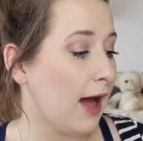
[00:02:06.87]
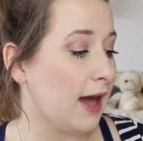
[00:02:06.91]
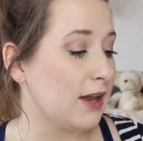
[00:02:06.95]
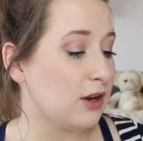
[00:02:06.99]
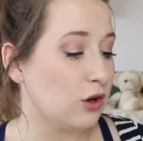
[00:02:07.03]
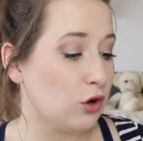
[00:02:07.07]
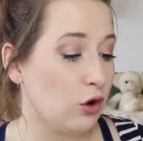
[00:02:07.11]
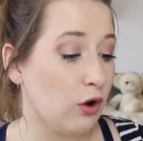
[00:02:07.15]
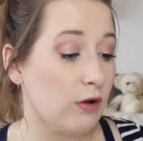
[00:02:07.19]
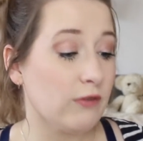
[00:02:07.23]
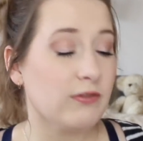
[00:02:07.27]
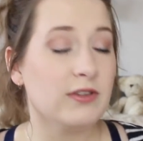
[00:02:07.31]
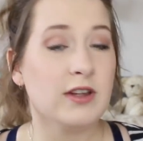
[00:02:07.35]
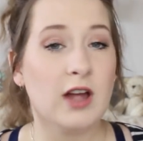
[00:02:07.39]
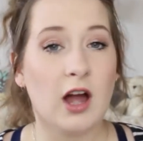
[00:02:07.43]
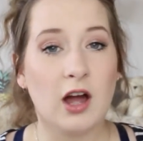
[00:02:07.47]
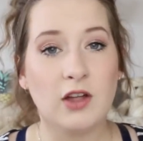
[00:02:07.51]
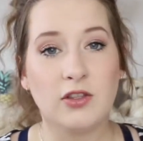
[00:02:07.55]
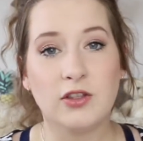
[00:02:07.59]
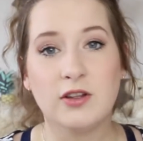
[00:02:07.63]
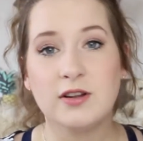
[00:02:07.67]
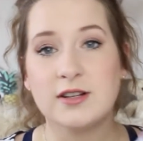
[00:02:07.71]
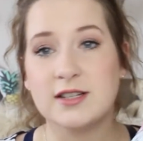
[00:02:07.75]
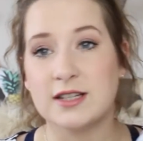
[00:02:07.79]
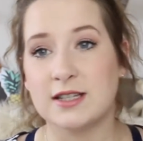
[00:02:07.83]
And a lot of the
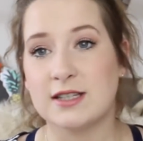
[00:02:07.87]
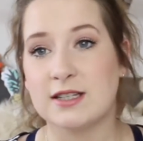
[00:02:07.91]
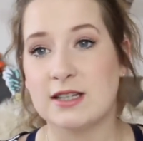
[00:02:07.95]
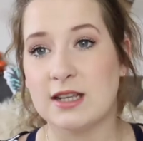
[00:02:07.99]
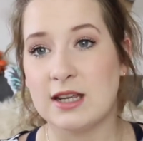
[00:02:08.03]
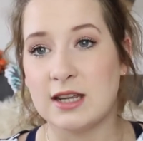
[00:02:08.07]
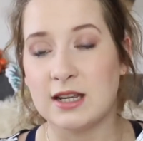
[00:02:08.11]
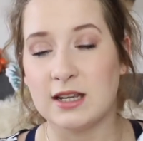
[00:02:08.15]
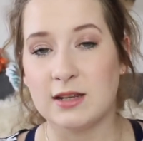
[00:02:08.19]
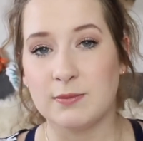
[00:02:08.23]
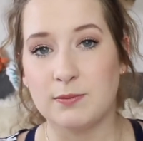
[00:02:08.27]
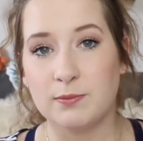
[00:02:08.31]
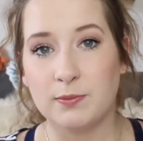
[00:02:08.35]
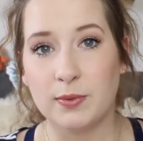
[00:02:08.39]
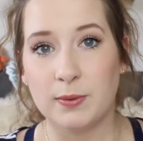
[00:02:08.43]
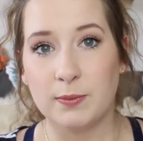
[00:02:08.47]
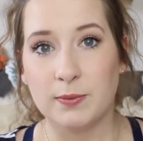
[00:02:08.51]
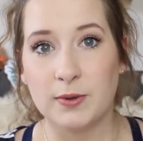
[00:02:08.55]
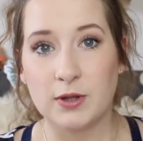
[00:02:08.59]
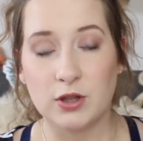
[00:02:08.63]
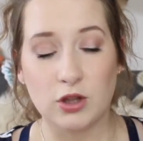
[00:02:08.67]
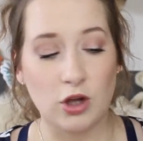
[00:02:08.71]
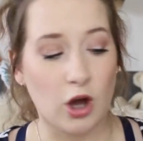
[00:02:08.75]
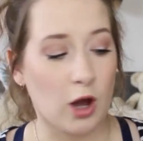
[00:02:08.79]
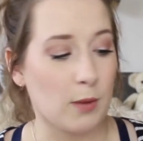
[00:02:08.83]
other Disney
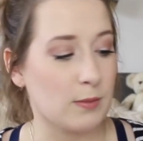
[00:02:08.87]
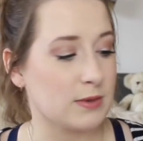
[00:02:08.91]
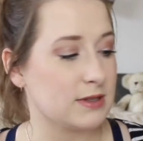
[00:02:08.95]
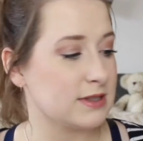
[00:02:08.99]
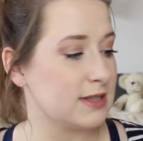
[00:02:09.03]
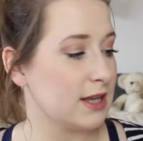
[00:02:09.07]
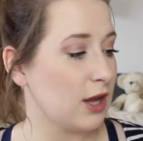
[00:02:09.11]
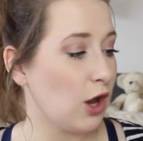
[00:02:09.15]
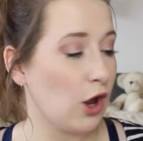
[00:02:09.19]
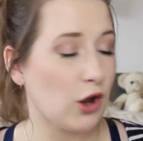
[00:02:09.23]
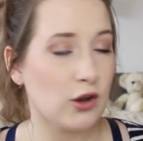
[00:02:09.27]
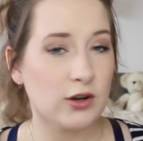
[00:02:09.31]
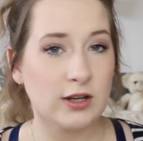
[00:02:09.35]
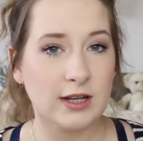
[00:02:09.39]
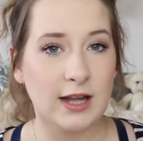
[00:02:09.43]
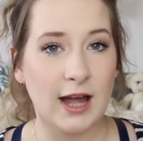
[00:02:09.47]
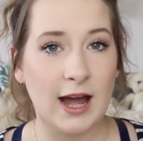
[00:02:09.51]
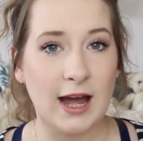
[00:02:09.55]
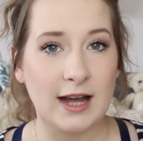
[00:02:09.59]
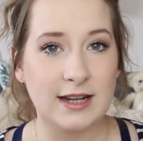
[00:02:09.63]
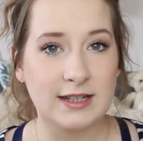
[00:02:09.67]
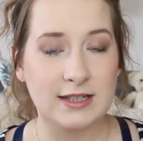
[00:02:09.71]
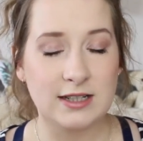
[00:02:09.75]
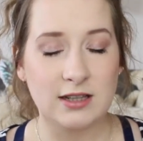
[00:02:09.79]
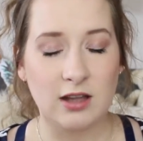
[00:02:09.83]
pyjamas they only
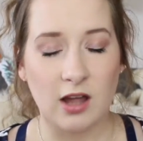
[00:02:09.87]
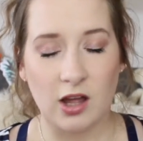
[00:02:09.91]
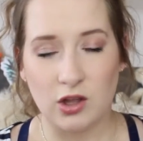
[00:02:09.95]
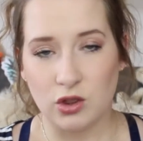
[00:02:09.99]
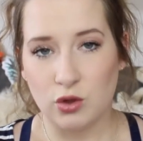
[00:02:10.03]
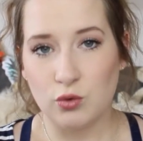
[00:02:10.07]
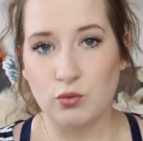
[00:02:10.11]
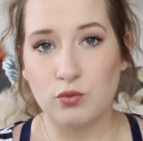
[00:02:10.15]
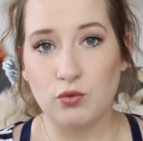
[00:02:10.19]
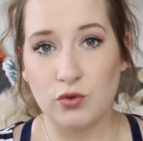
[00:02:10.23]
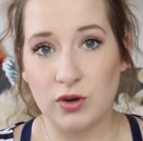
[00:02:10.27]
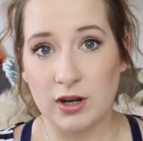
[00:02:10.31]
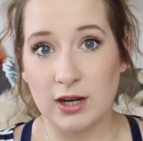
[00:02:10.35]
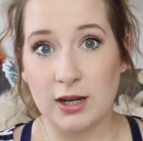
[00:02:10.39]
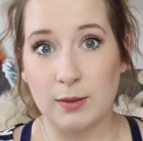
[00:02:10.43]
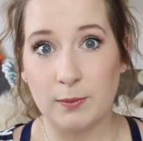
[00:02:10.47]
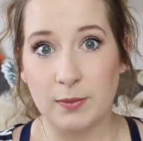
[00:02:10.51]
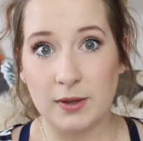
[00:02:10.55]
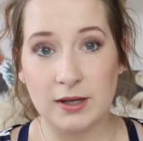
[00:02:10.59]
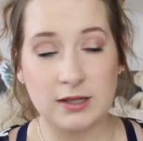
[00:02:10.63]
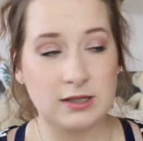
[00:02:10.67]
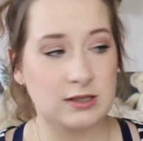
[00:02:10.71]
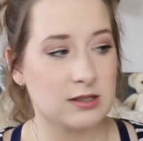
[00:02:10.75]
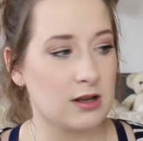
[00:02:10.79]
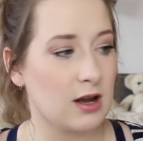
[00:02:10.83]
had in like the really
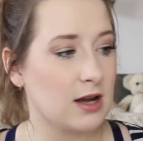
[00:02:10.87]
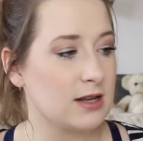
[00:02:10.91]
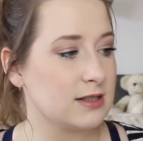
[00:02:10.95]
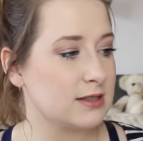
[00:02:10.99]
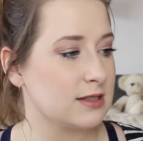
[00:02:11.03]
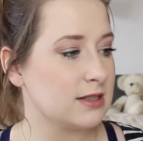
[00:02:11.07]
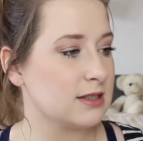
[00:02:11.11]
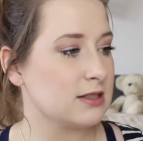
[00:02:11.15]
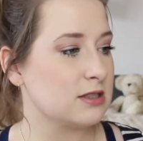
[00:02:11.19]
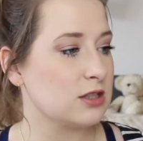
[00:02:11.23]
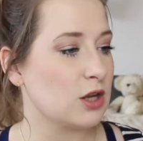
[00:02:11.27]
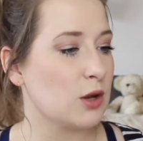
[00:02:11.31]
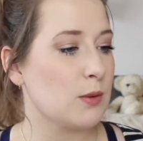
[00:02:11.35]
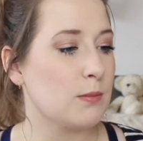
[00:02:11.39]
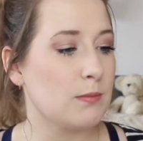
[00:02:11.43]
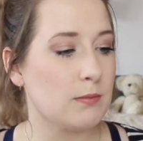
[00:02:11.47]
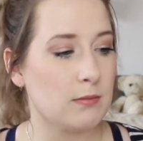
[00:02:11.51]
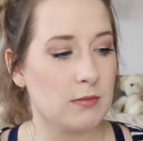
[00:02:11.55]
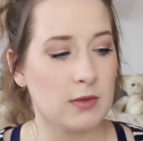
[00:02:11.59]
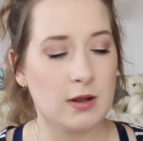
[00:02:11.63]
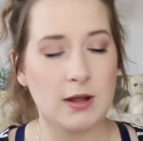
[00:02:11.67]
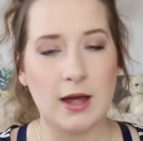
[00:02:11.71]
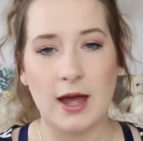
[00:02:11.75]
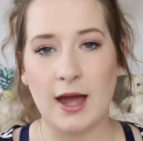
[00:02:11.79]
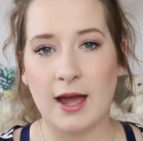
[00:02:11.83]
big sizes, so
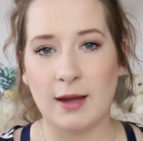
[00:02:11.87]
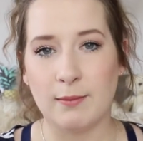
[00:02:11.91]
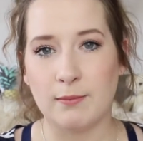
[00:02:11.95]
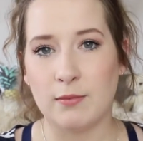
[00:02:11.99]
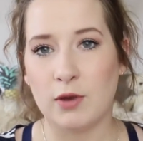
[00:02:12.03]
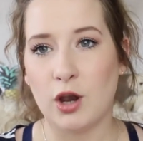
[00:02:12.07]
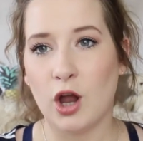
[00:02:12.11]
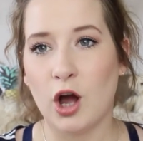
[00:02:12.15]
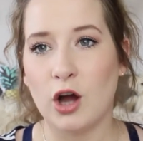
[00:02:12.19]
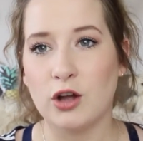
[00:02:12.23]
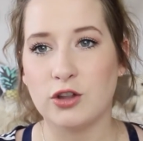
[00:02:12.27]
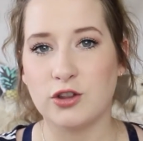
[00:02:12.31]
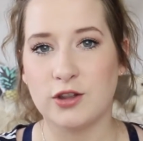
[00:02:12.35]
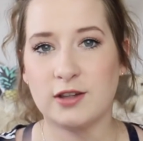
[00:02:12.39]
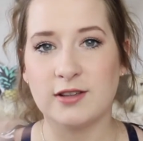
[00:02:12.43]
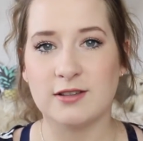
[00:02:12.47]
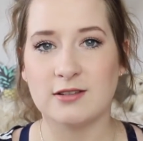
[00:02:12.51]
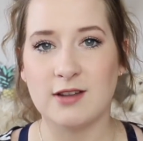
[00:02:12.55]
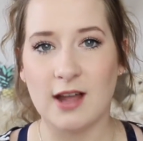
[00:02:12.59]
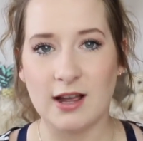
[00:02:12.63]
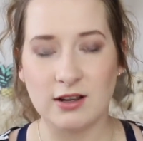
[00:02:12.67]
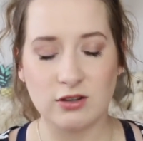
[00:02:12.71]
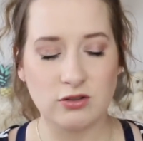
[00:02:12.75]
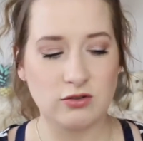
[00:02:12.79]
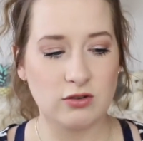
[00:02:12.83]
larges
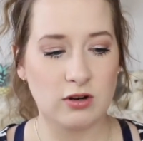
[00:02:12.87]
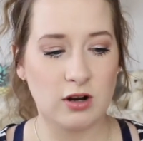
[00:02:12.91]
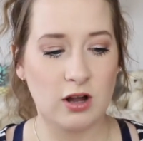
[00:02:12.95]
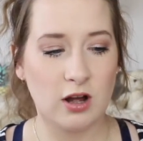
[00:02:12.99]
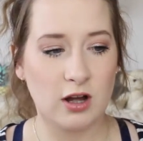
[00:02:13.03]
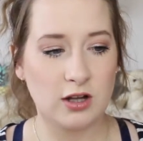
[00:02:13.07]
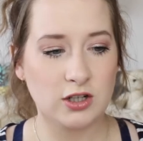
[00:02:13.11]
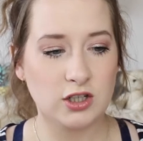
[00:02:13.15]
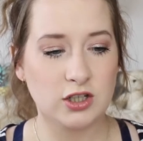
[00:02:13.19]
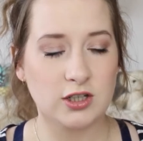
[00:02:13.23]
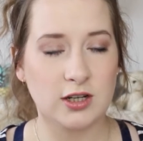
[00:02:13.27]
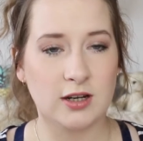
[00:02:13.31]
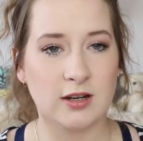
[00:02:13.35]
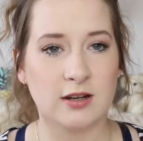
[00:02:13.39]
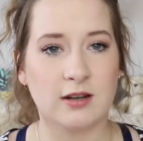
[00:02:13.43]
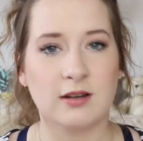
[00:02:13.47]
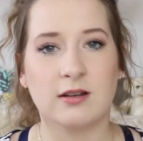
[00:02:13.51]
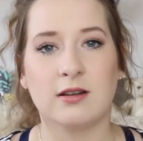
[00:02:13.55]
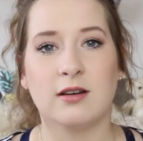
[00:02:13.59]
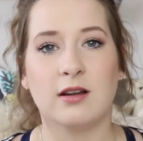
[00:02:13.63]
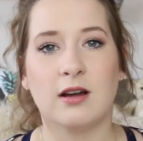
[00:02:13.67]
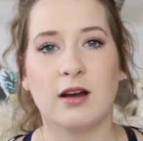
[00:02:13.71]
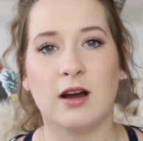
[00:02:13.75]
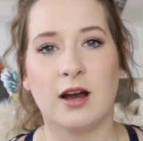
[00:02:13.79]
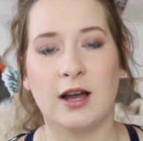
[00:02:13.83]
and extra large,
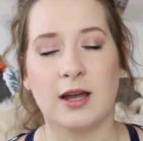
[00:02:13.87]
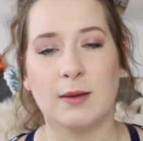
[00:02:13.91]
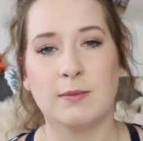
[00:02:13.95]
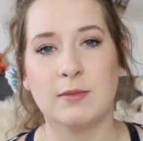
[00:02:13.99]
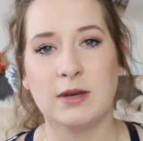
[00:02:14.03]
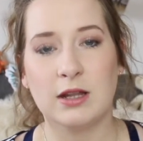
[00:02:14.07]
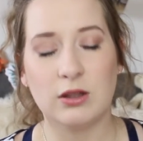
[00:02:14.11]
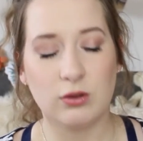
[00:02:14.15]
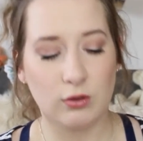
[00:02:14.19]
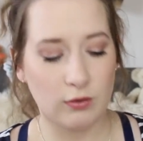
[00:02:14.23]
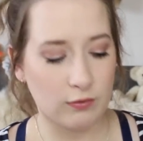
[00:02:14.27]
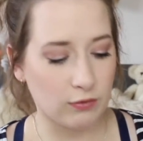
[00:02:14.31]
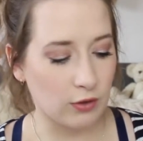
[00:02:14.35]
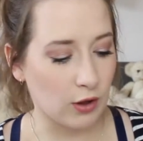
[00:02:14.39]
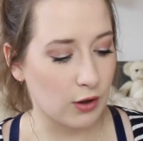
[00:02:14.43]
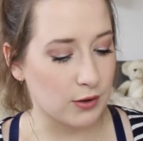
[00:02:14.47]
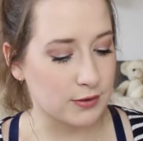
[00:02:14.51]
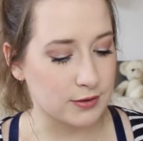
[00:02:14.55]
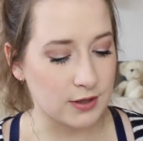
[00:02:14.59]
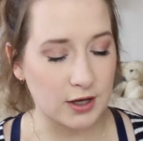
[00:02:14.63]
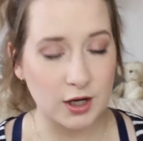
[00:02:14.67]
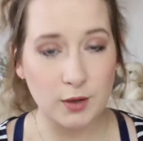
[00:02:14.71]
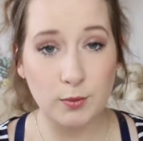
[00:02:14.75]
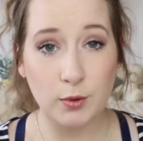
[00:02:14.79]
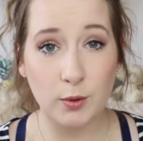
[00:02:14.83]
and I am neither of
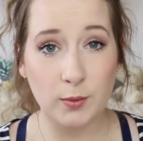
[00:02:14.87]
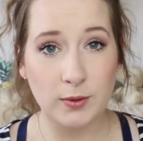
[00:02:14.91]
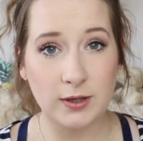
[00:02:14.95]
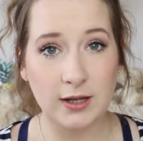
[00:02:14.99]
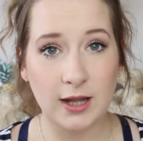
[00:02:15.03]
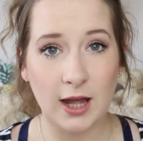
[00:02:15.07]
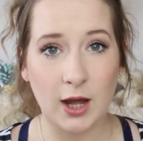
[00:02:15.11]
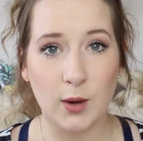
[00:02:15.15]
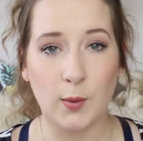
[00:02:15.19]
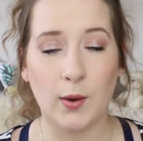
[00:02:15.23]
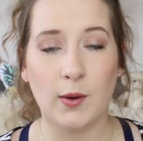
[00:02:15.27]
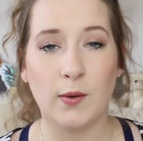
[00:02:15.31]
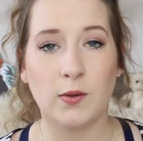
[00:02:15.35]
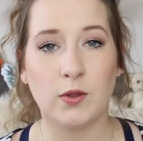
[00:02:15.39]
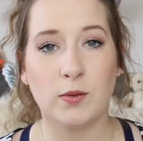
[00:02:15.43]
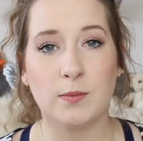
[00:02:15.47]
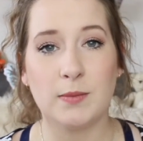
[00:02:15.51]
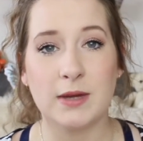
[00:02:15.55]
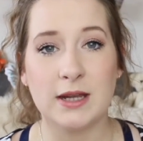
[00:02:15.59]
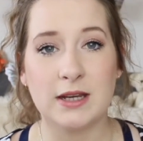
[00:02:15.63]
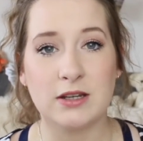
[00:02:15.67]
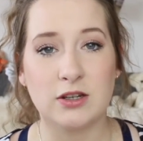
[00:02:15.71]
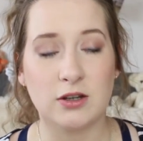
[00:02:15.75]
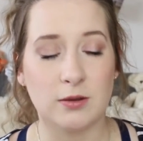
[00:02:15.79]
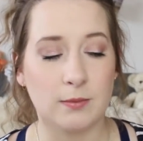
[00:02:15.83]
those. I could probably get away with a
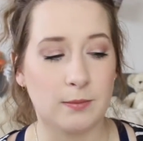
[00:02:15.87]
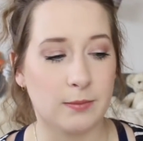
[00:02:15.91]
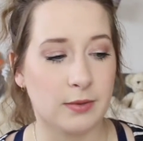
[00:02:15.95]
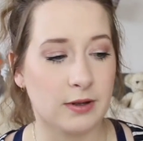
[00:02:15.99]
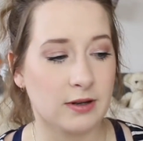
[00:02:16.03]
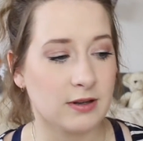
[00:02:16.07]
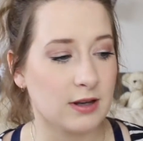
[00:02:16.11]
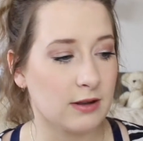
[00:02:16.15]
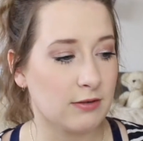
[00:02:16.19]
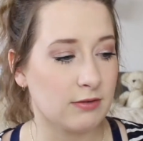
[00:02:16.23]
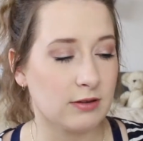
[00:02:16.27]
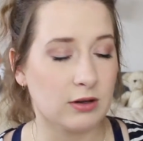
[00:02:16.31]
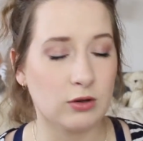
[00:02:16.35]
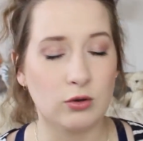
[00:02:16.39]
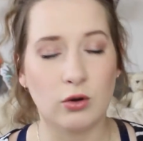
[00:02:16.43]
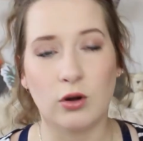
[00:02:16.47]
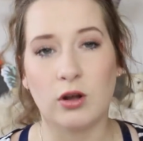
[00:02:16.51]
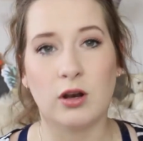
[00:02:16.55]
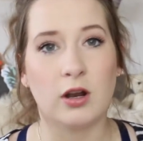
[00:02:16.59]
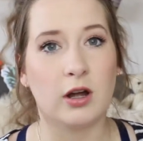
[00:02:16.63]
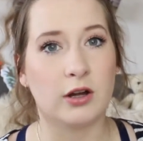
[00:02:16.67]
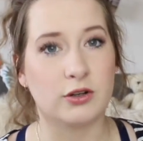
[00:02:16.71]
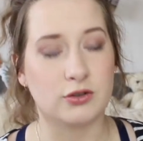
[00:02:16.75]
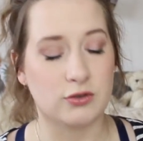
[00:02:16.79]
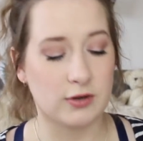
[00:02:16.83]
medium, but definitely not
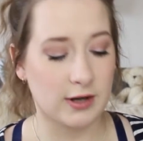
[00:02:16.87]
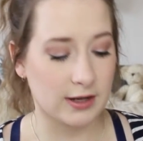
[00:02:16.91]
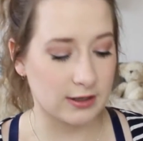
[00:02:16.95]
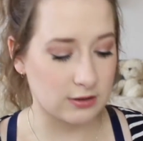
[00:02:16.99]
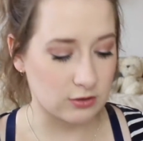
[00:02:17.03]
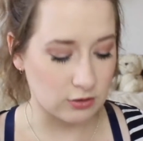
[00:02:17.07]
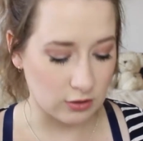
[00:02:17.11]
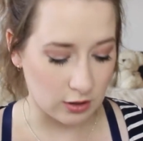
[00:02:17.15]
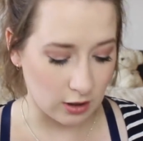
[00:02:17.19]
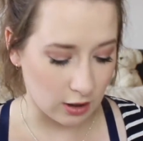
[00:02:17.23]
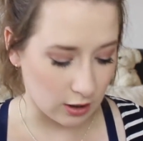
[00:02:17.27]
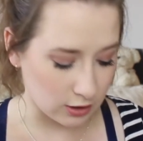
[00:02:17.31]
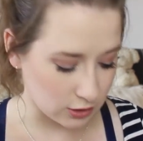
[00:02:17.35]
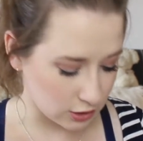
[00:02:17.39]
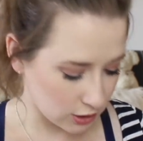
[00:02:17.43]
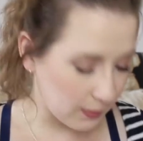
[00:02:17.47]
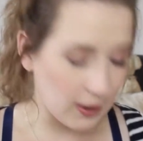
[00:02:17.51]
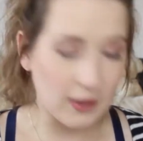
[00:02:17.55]
a large or an extra large.